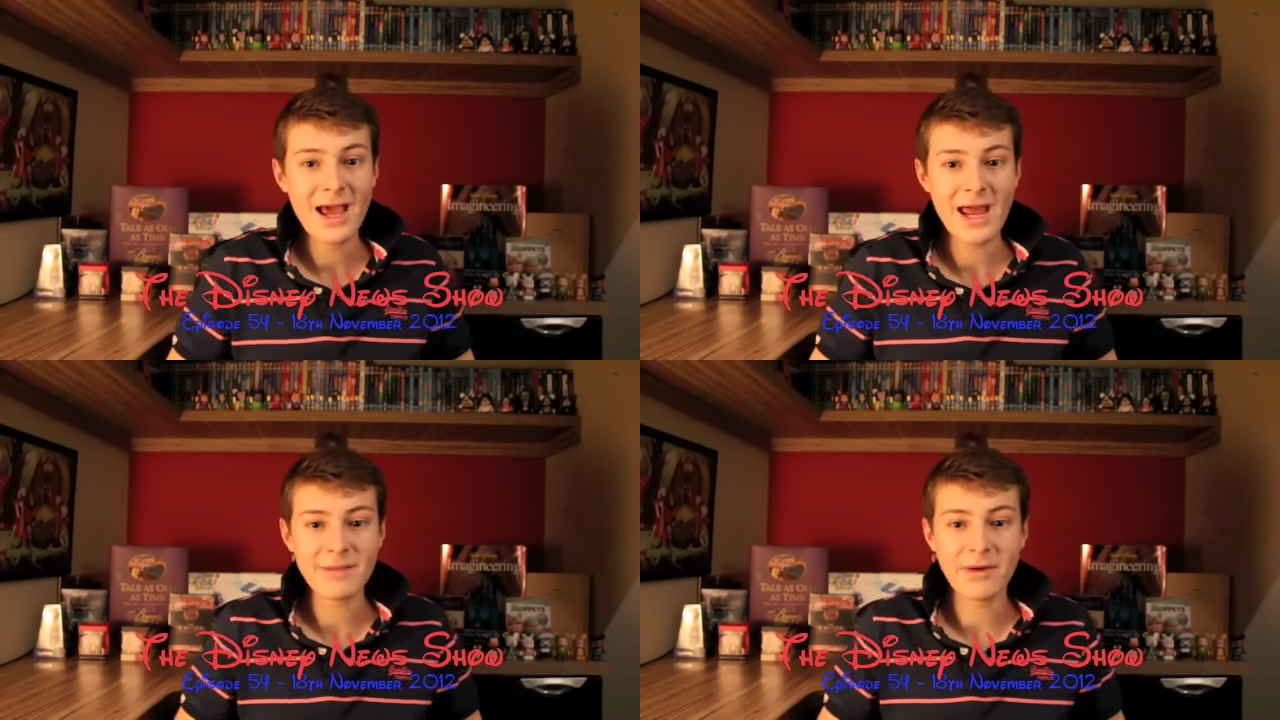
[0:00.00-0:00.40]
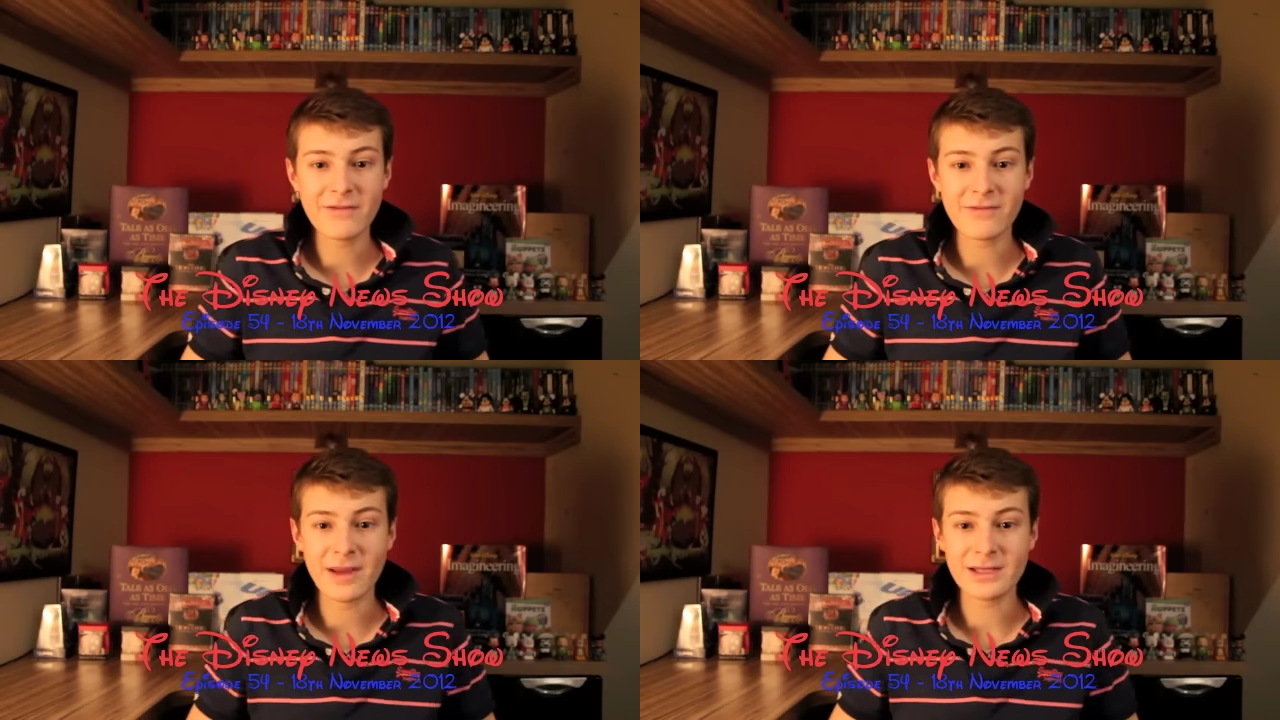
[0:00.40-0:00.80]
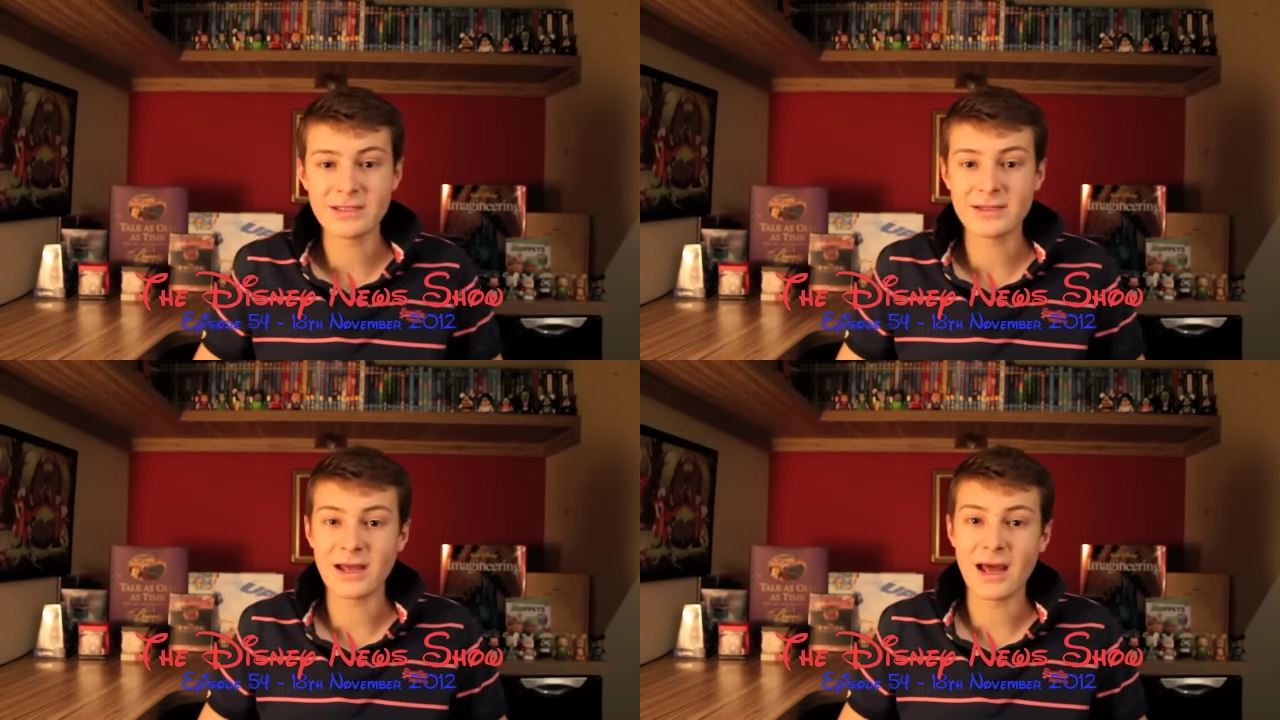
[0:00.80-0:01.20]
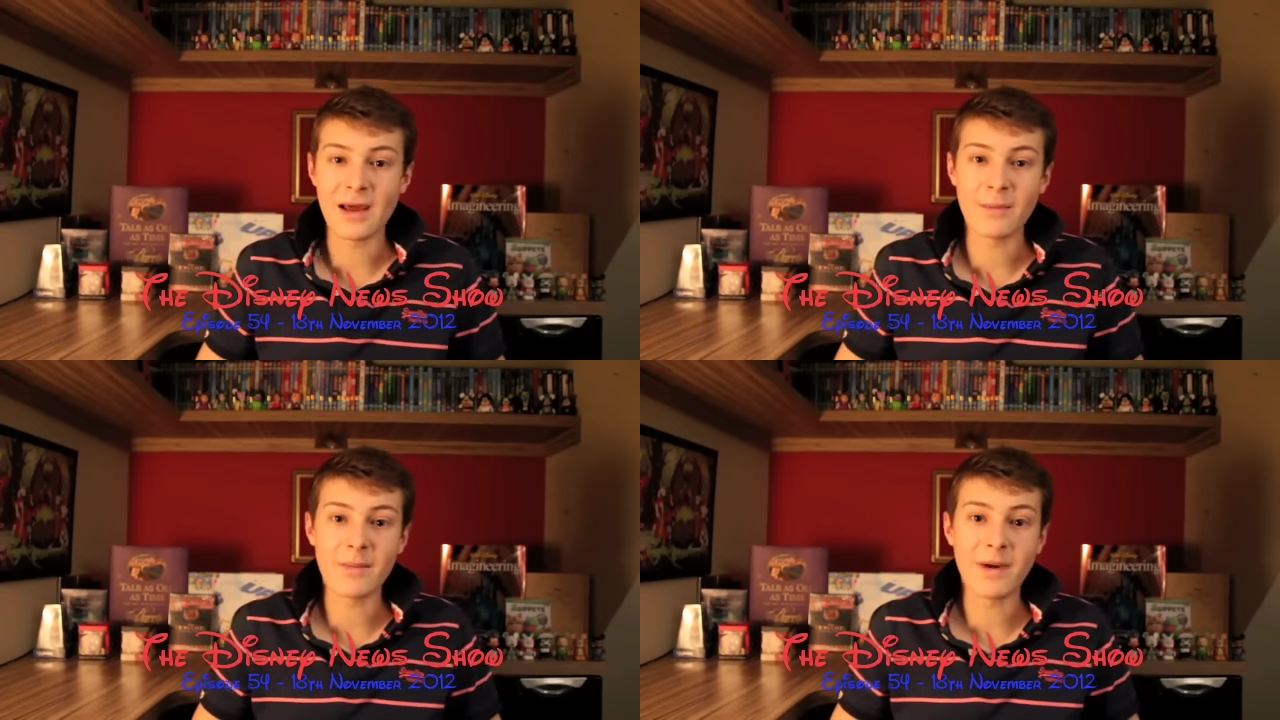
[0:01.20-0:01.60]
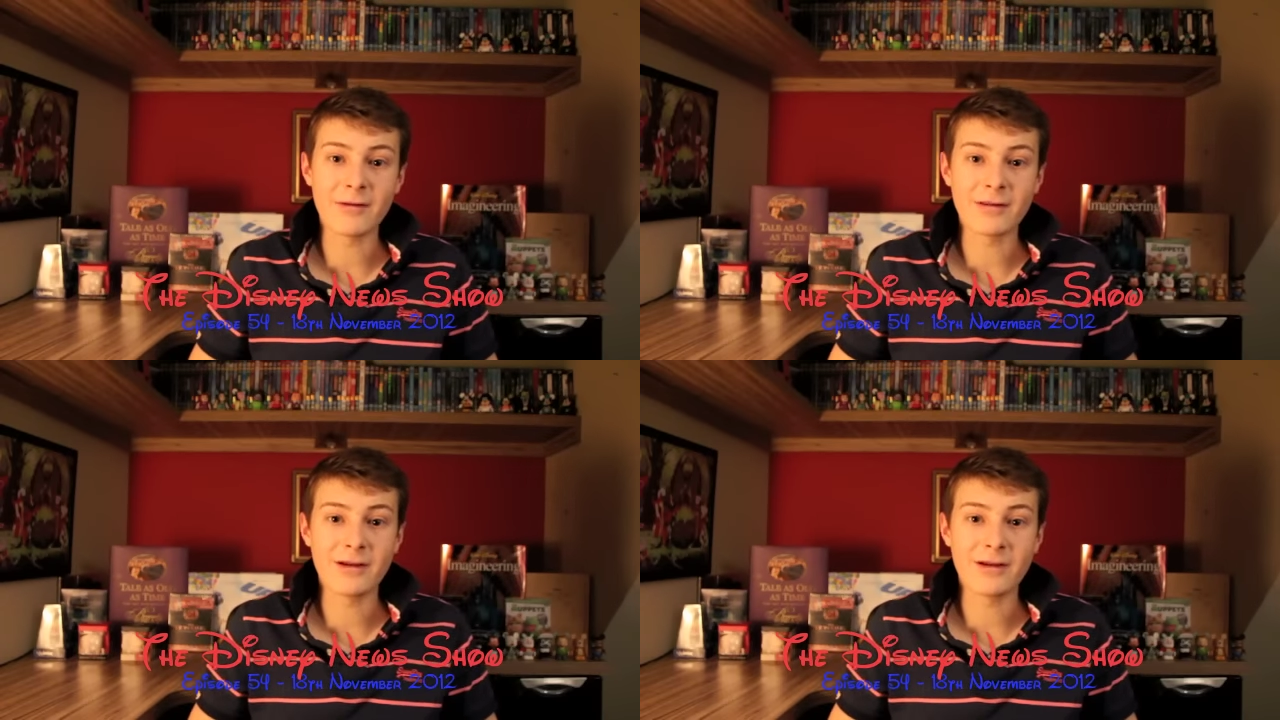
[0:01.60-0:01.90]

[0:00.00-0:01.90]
Any more information um, about